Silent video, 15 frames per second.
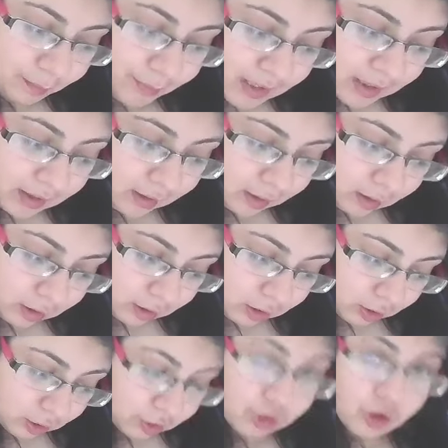B.
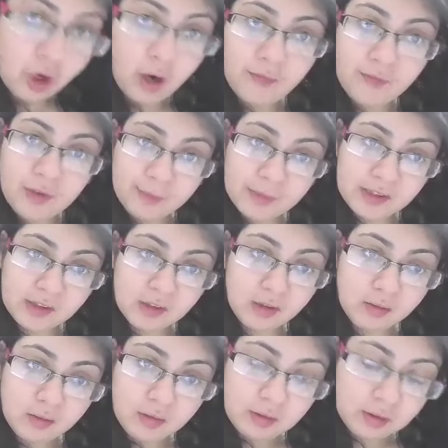John
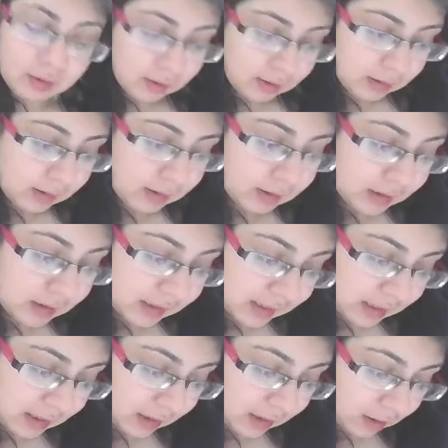Webster,
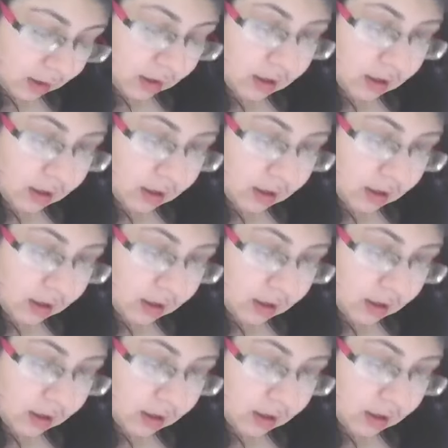C.